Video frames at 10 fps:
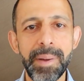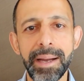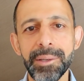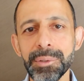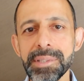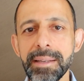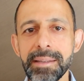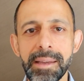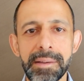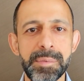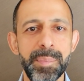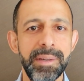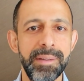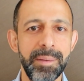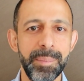I know Technica has
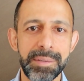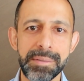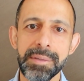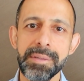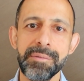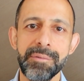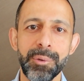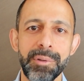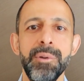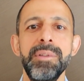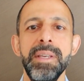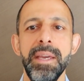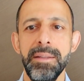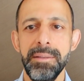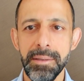been in the business for
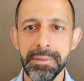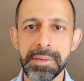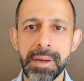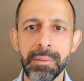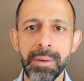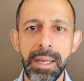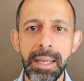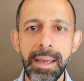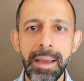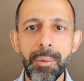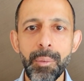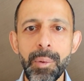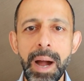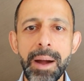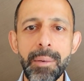38 years now.
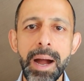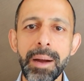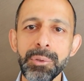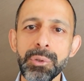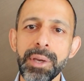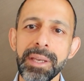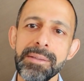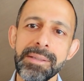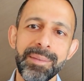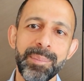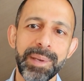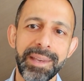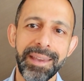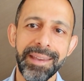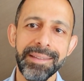How do you exceed
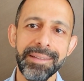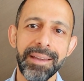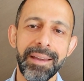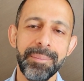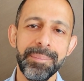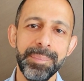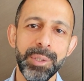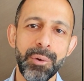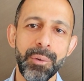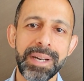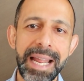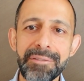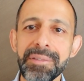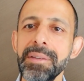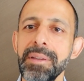being
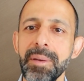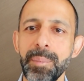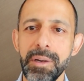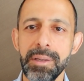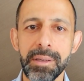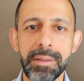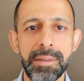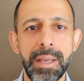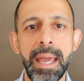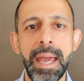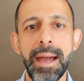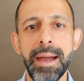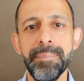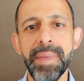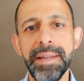relevant in the market
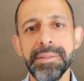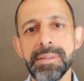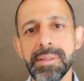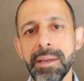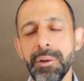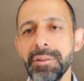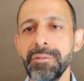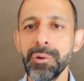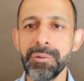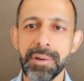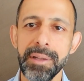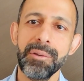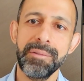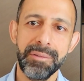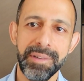and stay on the
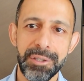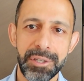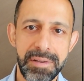forefront of innovation?